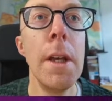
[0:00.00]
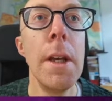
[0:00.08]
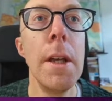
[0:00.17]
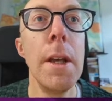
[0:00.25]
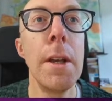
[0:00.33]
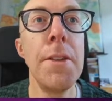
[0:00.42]

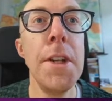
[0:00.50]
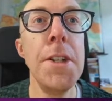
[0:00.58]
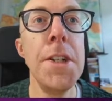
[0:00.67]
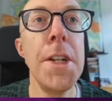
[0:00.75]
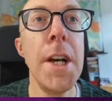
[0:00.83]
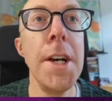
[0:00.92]

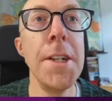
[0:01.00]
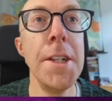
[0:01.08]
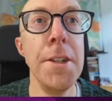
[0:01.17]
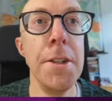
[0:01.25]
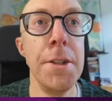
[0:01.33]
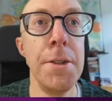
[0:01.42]
Extension
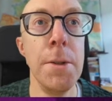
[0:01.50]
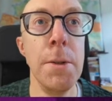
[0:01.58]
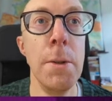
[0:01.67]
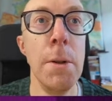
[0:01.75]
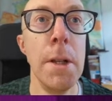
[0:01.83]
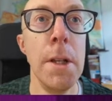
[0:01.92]

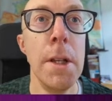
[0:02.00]
uninstall.